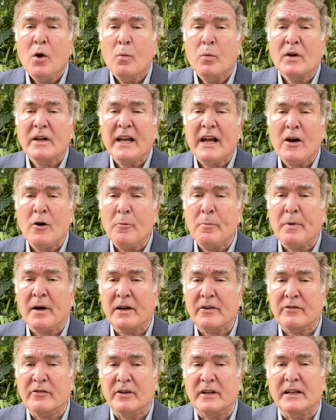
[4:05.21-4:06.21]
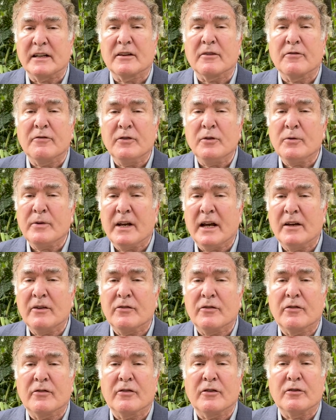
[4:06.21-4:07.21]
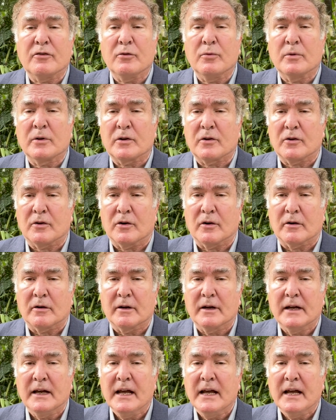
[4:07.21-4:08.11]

will help isolate the few cases that do occur,